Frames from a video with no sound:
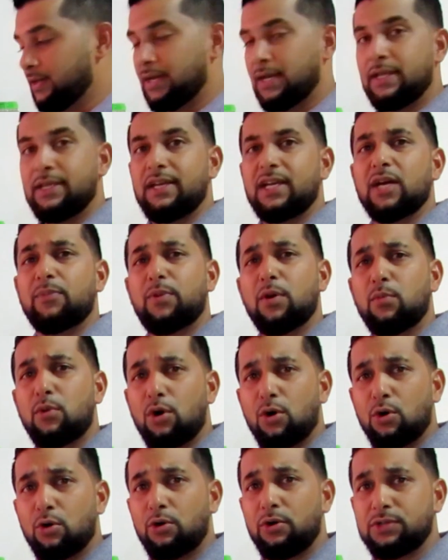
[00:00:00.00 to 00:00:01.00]
You can put more
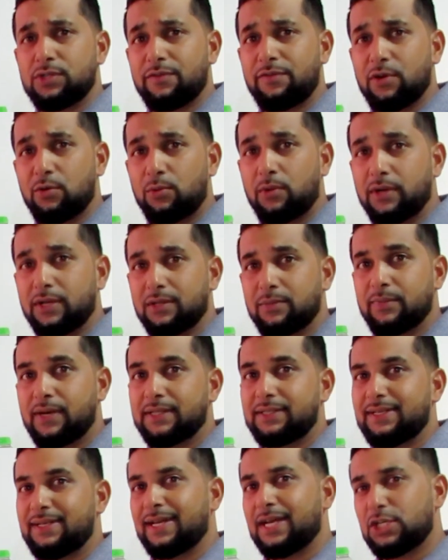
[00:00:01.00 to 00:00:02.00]
Oreos if you want, but I
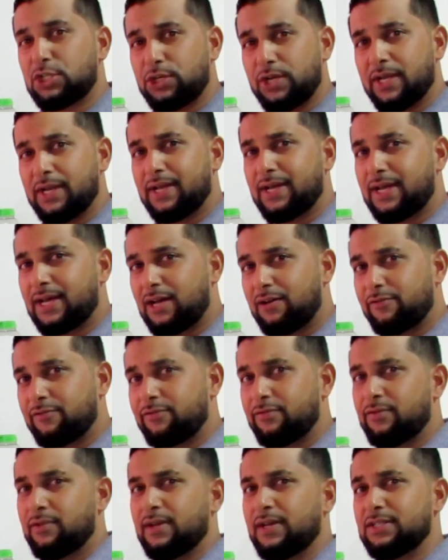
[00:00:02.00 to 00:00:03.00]
think that
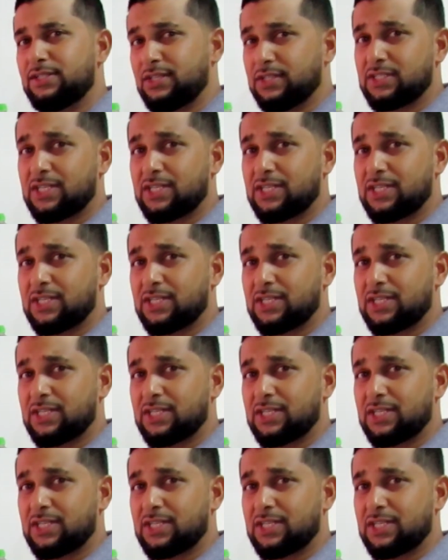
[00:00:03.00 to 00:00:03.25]
3.5 is just